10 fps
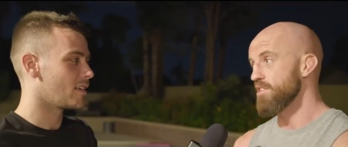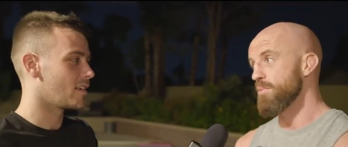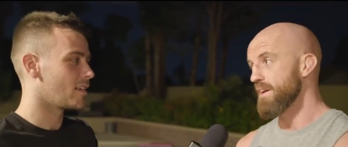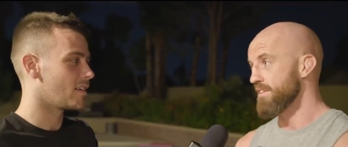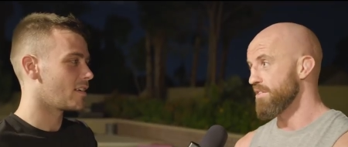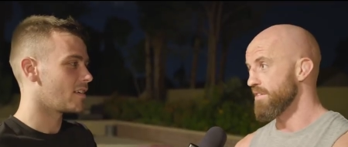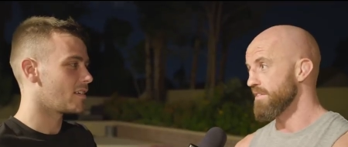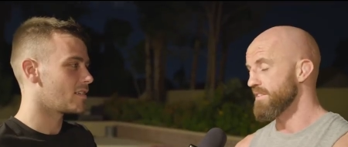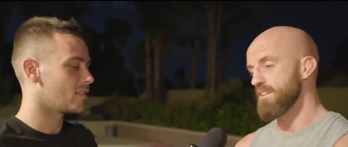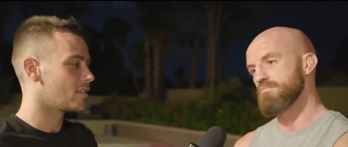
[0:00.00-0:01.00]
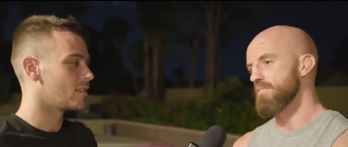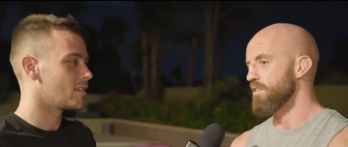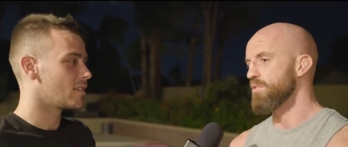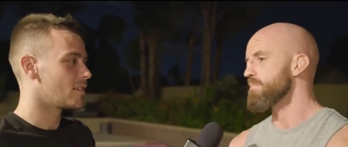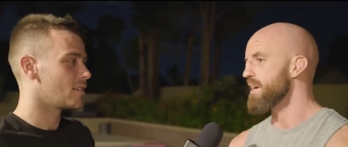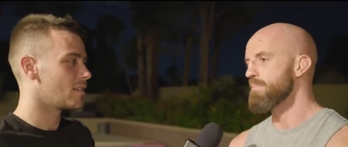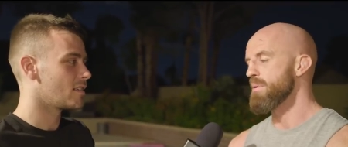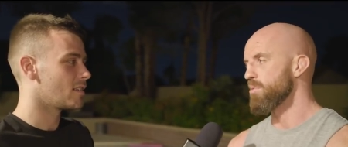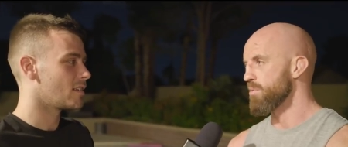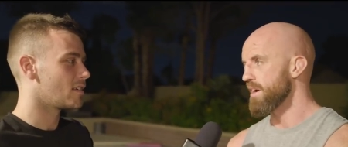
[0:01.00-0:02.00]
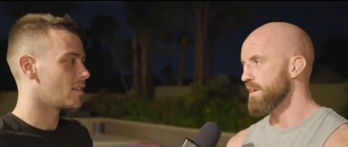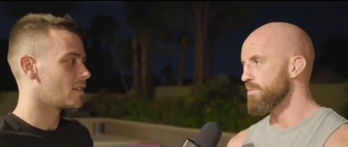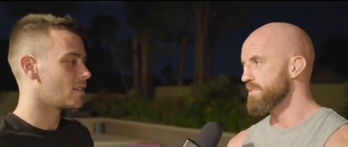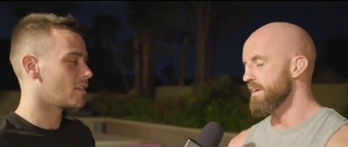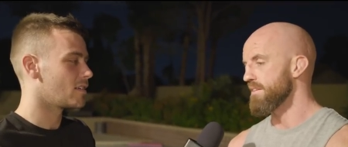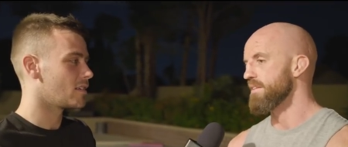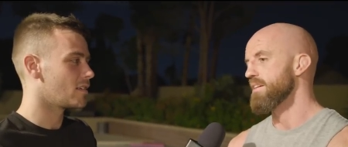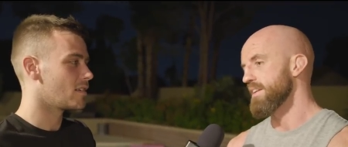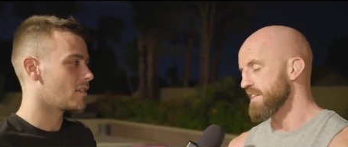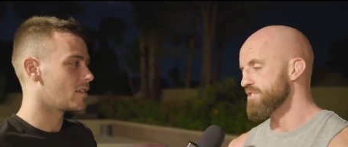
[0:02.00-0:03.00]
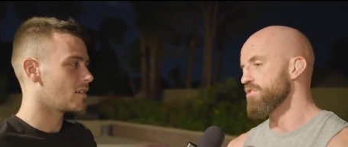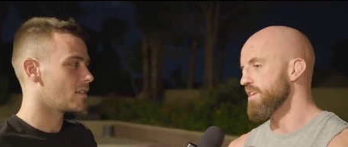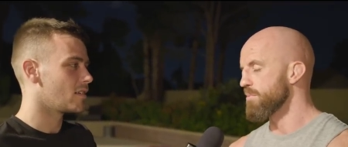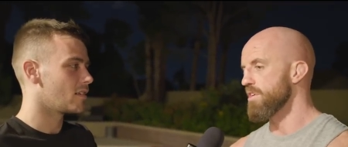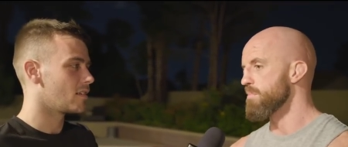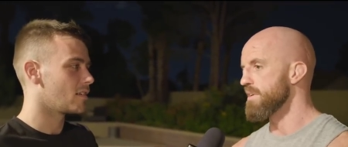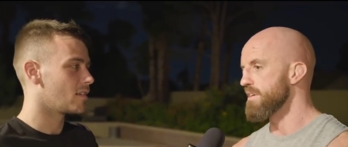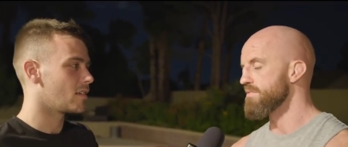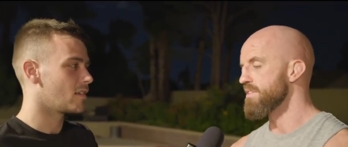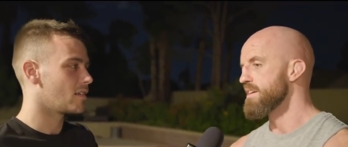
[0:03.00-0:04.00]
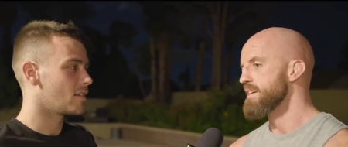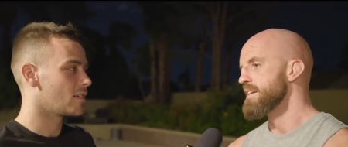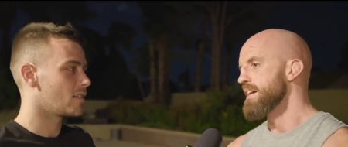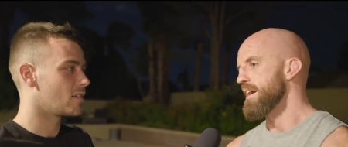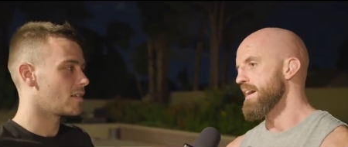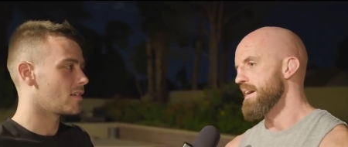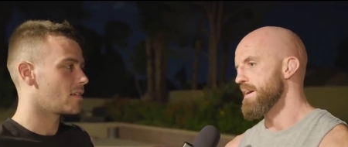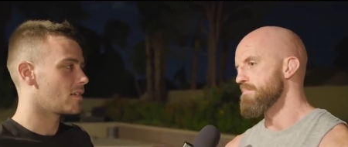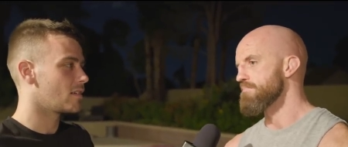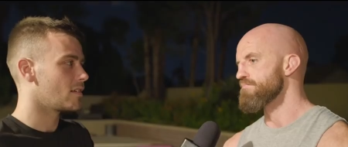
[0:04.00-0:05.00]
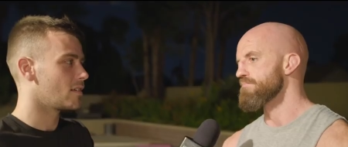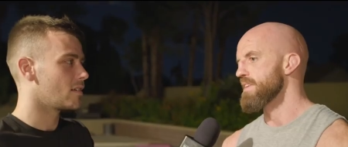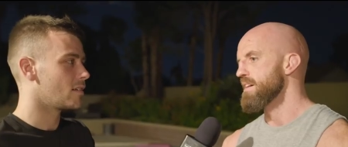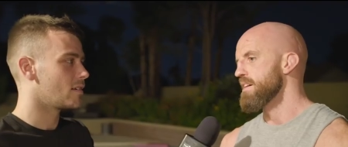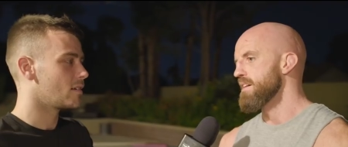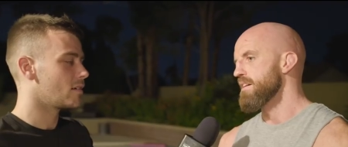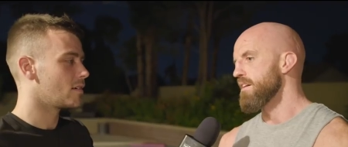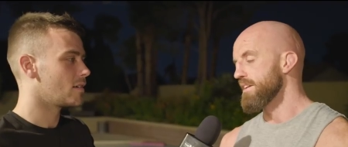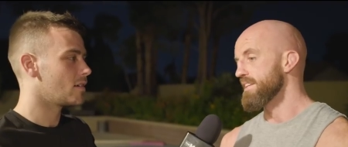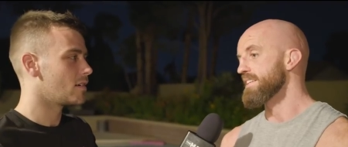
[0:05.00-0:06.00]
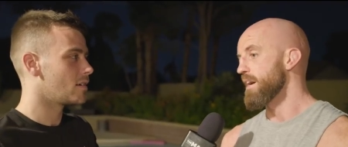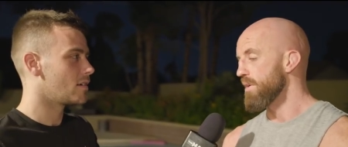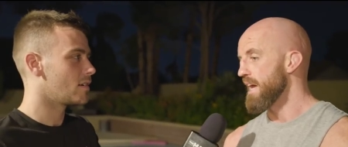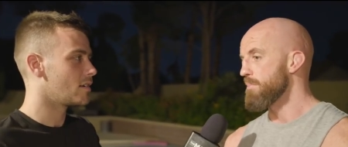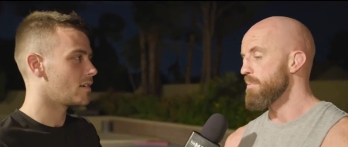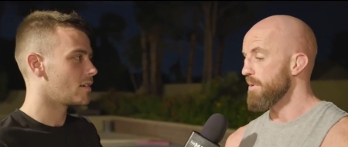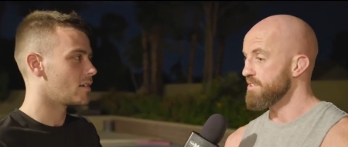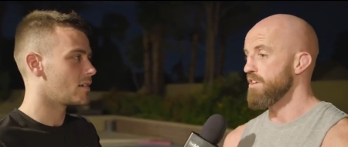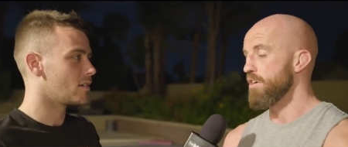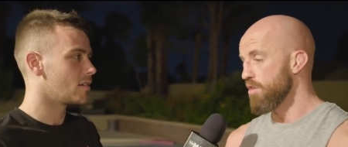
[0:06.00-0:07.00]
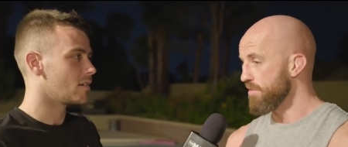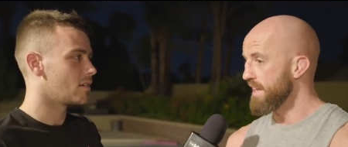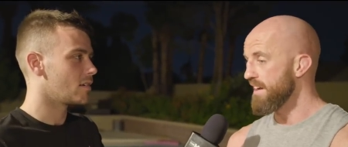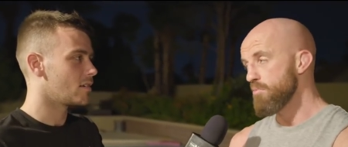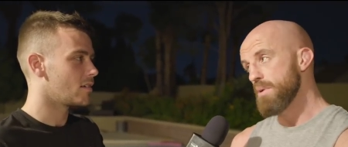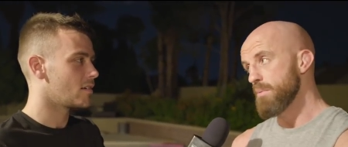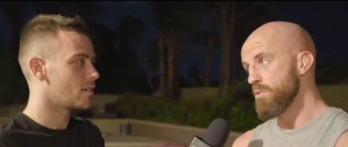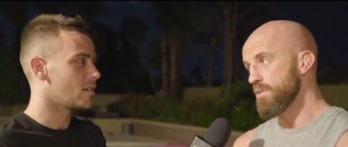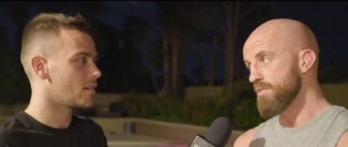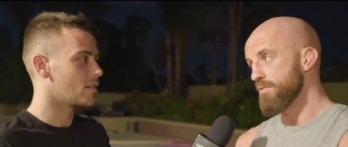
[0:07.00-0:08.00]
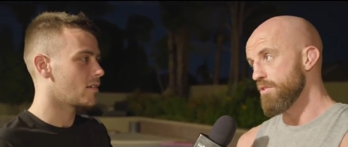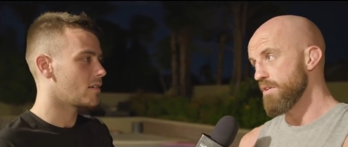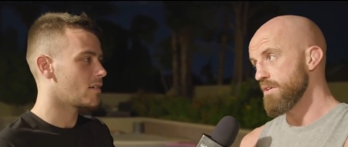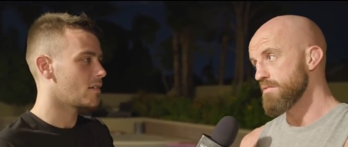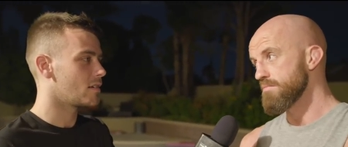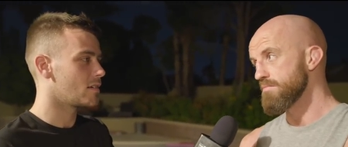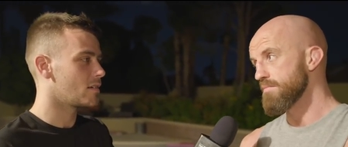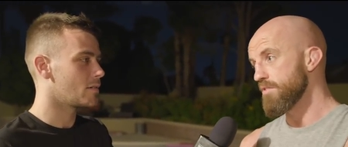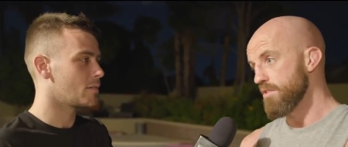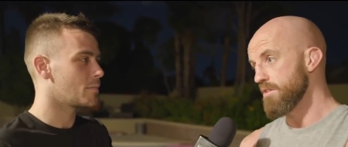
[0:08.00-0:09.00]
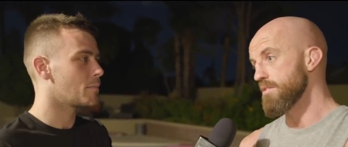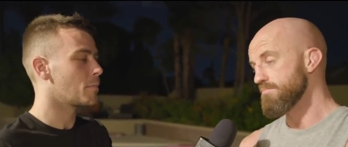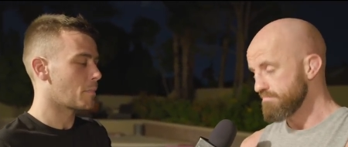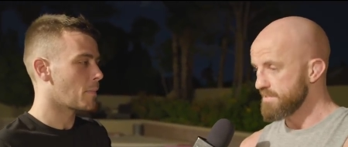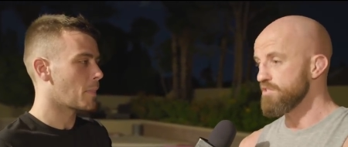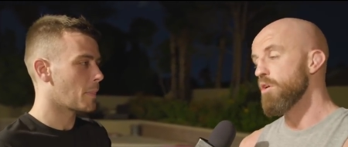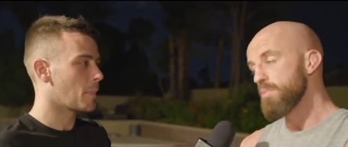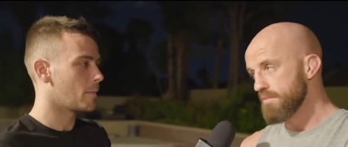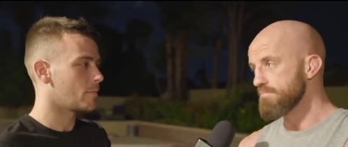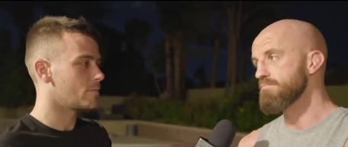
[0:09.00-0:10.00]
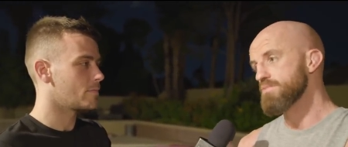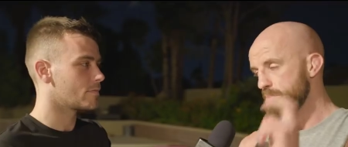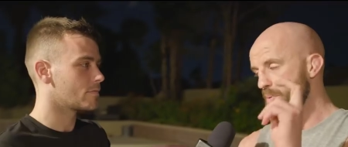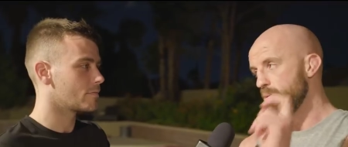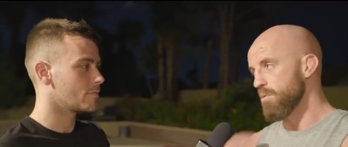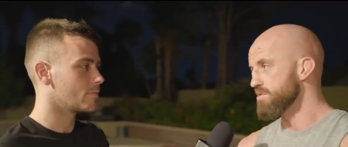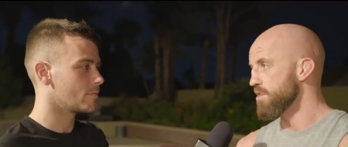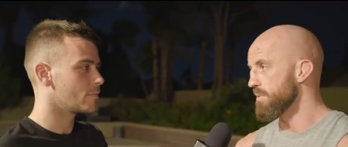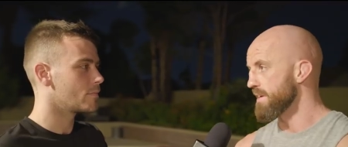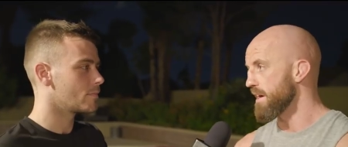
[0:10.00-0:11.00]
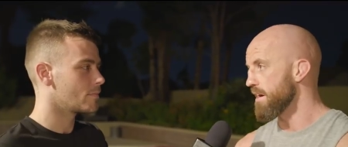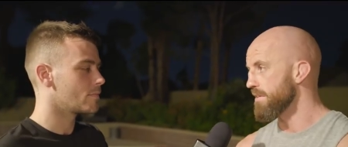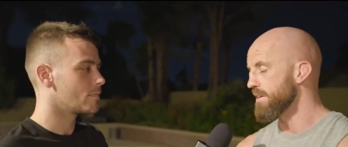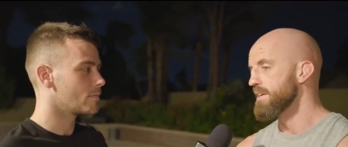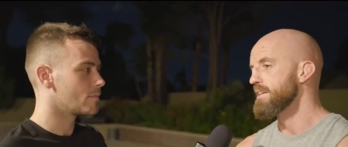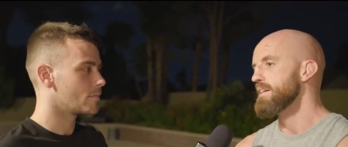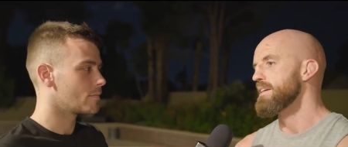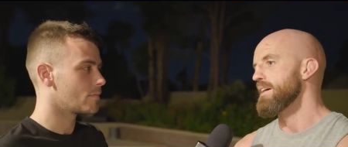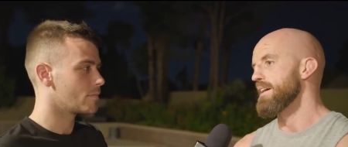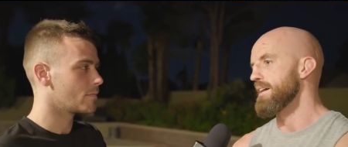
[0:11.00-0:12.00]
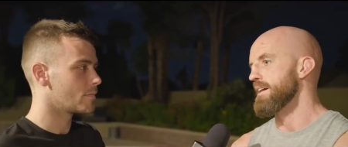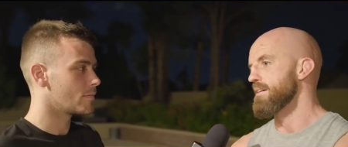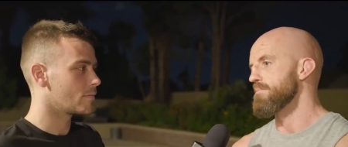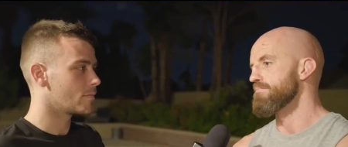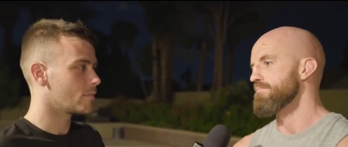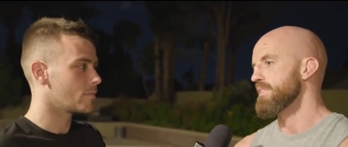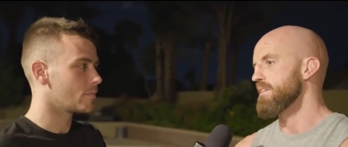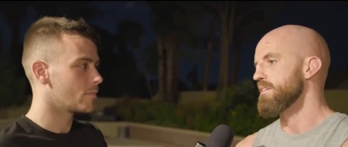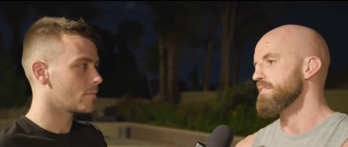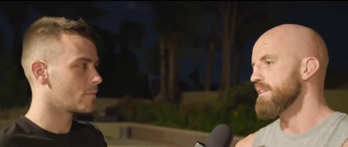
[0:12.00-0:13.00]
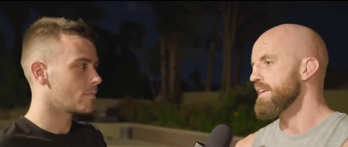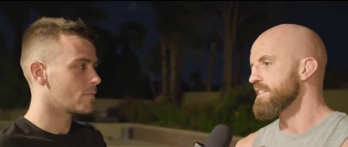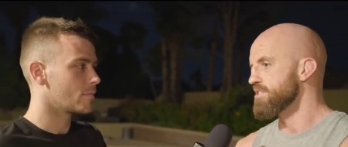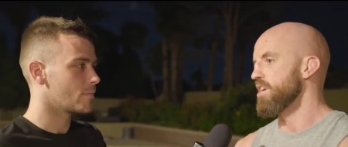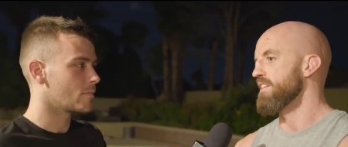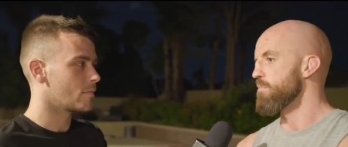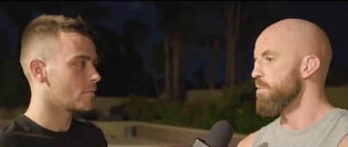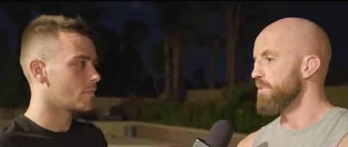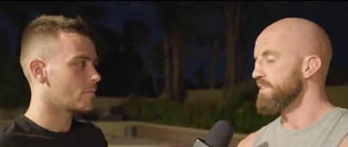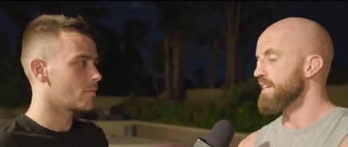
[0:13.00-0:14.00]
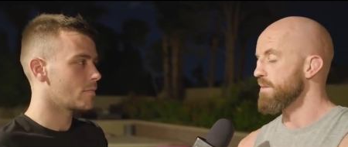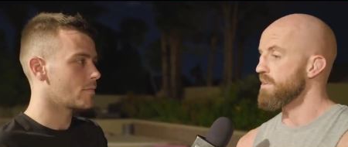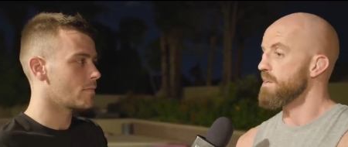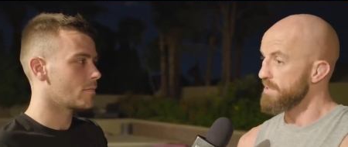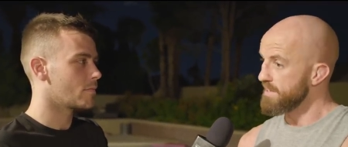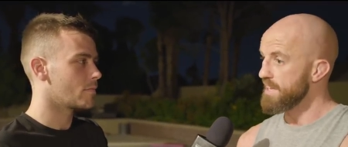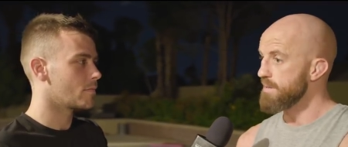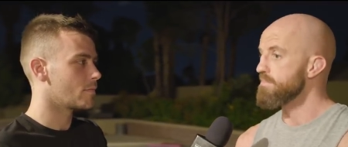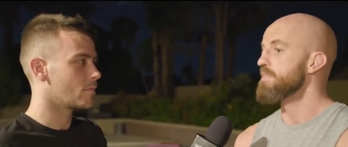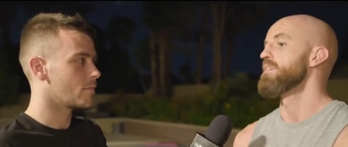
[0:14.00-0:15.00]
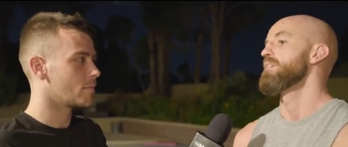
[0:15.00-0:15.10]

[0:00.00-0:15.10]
Speaker 1: lightweight in Ireland, and I don't think many people would argue with that. And that's certainly what I believe. Um, I think that will happen because I already have a big opponent for for the Dublin proposed Dublin card. Um, he's the kind of opponent that when I beat him,